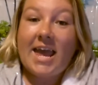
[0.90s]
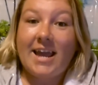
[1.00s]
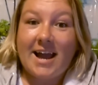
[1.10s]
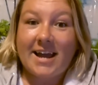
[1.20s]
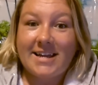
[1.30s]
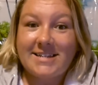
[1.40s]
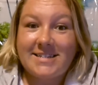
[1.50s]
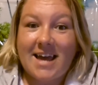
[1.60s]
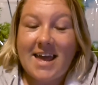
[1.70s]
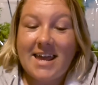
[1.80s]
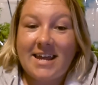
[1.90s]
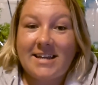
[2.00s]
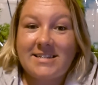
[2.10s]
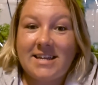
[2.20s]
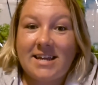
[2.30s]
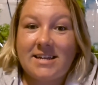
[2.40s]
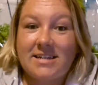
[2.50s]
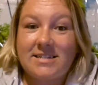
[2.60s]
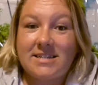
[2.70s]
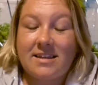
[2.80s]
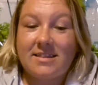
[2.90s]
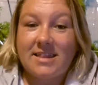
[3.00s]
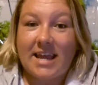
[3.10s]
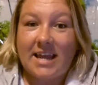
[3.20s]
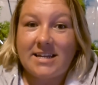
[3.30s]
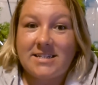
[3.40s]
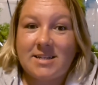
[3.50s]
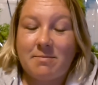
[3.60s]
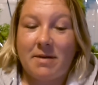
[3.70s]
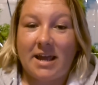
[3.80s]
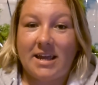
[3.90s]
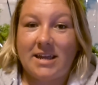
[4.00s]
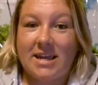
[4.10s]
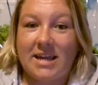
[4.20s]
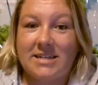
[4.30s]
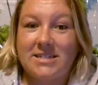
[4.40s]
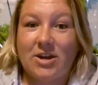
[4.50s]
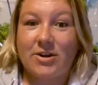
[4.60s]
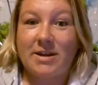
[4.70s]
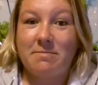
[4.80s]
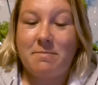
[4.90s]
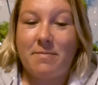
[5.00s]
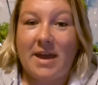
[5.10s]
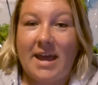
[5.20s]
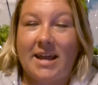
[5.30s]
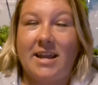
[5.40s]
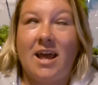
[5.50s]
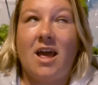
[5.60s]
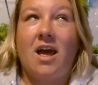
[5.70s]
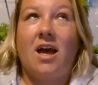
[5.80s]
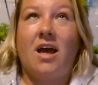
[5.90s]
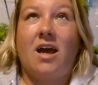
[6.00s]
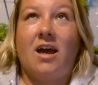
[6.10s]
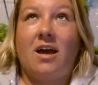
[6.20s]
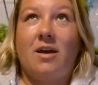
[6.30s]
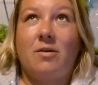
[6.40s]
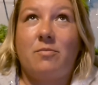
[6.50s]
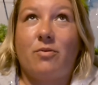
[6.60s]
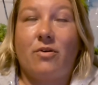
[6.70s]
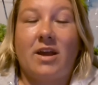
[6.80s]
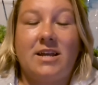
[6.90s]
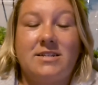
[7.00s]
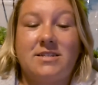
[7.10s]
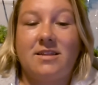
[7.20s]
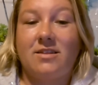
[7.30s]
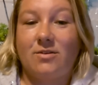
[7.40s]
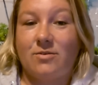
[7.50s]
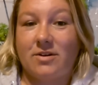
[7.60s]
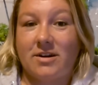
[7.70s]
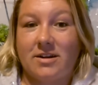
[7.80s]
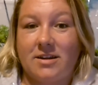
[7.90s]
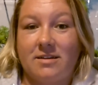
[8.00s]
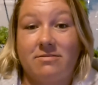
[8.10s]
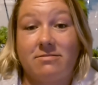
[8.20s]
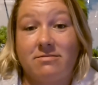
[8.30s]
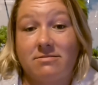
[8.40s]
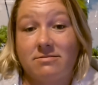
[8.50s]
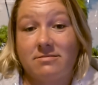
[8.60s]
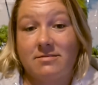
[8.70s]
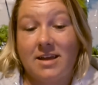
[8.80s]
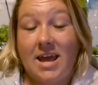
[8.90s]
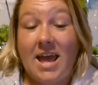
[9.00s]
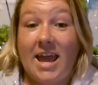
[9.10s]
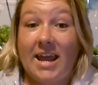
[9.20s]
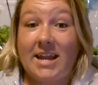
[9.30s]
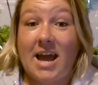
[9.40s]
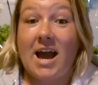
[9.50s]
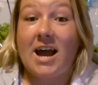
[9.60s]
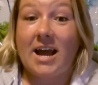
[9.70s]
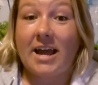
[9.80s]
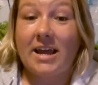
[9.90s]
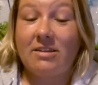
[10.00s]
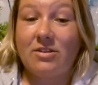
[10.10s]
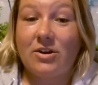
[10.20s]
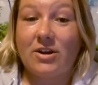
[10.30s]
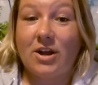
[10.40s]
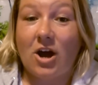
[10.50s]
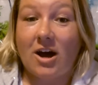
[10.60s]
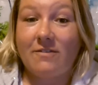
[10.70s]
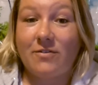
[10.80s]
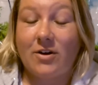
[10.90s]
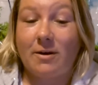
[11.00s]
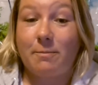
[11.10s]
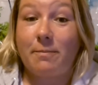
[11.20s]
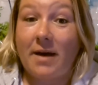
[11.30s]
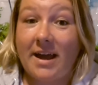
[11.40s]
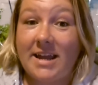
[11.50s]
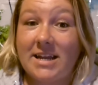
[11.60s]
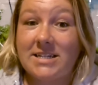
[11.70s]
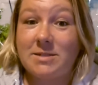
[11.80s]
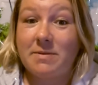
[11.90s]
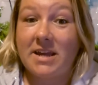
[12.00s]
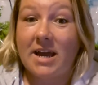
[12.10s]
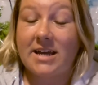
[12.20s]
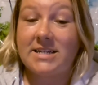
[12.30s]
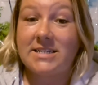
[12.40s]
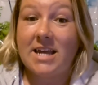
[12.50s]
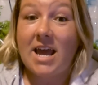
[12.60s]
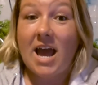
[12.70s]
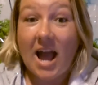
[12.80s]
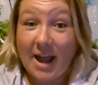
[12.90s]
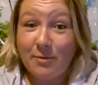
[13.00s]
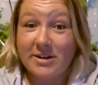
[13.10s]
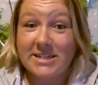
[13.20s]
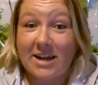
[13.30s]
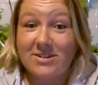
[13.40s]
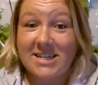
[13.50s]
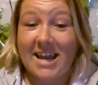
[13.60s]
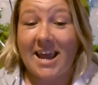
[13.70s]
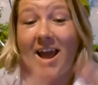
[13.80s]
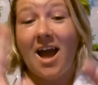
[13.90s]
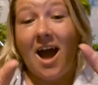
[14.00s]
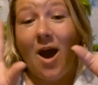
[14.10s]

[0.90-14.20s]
Hey guys, it is late. My kids are in bed. Praise the Lord. And I look awful, but it's because I worked out today.